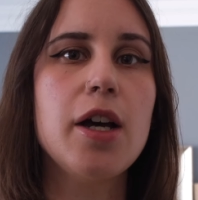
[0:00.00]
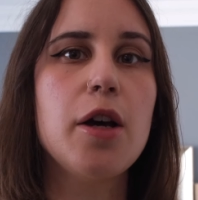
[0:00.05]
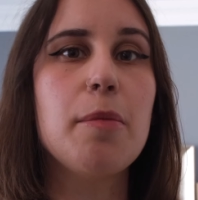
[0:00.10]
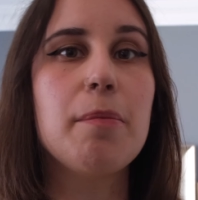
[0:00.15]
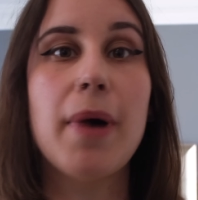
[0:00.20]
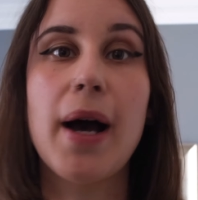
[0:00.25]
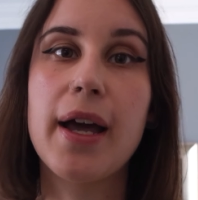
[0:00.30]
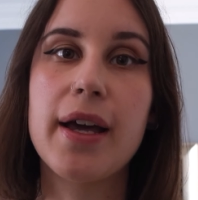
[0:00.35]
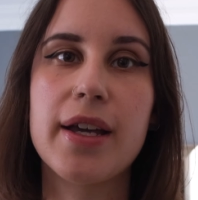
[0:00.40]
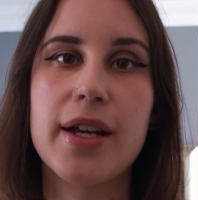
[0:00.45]

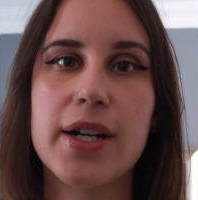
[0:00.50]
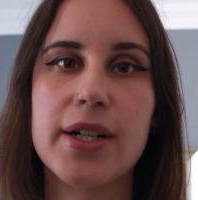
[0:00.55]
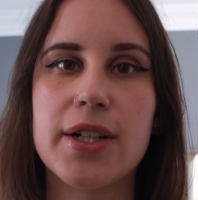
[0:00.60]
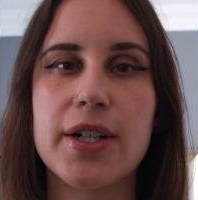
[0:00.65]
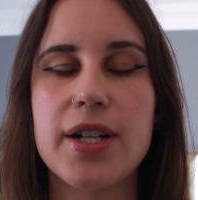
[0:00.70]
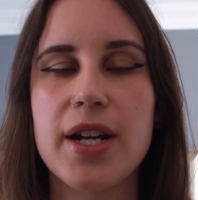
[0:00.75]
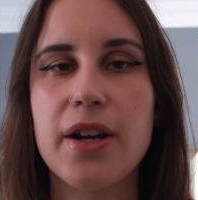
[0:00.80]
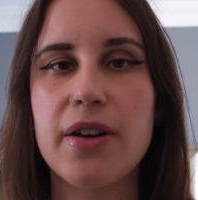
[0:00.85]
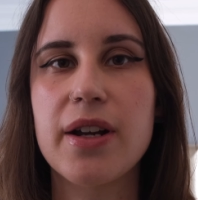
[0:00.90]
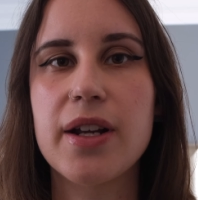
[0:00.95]
by a younger
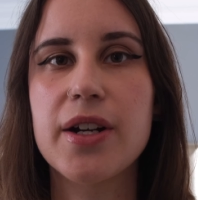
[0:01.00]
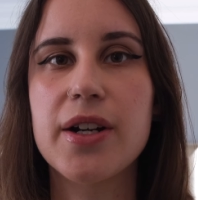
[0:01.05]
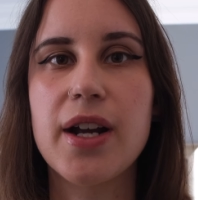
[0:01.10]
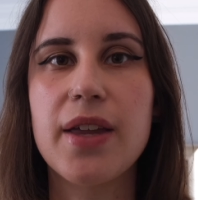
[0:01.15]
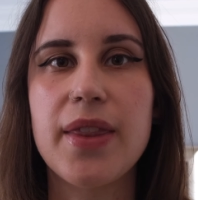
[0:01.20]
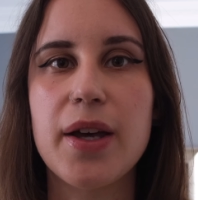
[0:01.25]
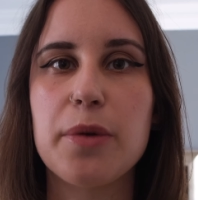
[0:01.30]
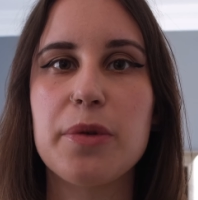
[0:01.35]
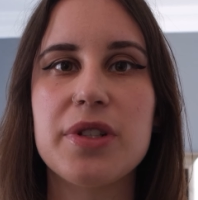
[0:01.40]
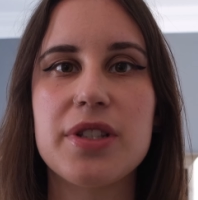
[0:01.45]
narrator,
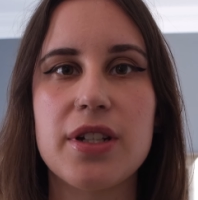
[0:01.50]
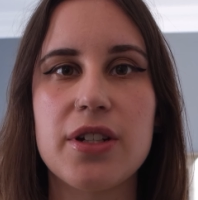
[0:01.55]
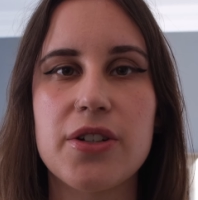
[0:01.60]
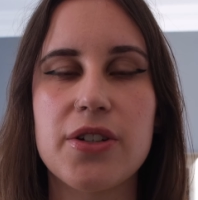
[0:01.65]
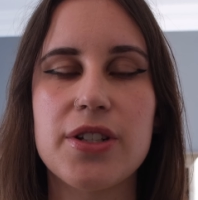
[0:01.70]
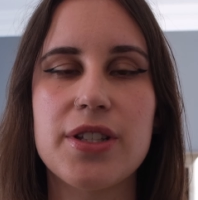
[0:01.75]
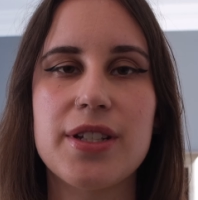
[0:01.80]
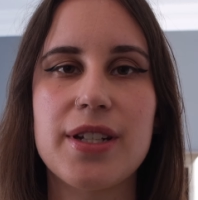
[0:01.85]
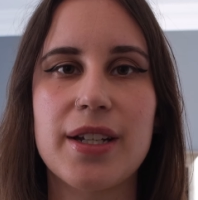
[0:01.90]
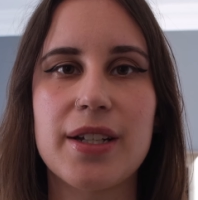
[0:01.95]
and that was
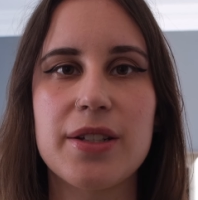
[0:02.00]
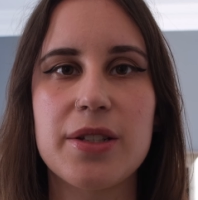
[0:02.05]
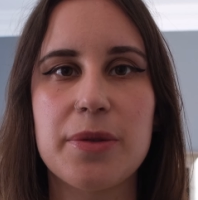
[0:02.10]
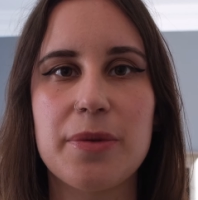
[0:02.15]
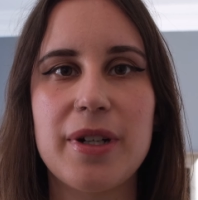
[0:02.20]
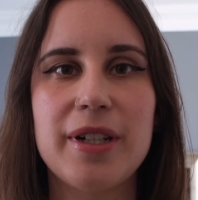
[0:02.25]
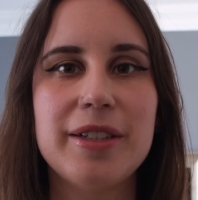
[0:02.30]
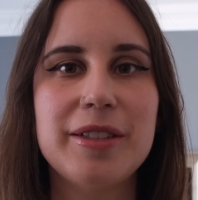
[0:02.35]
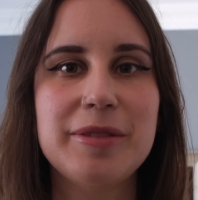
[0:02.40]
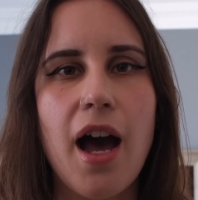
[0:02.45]
interesting as
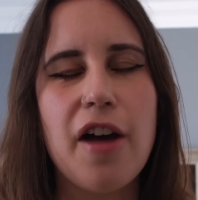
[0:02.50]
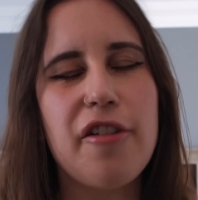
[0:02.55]
well.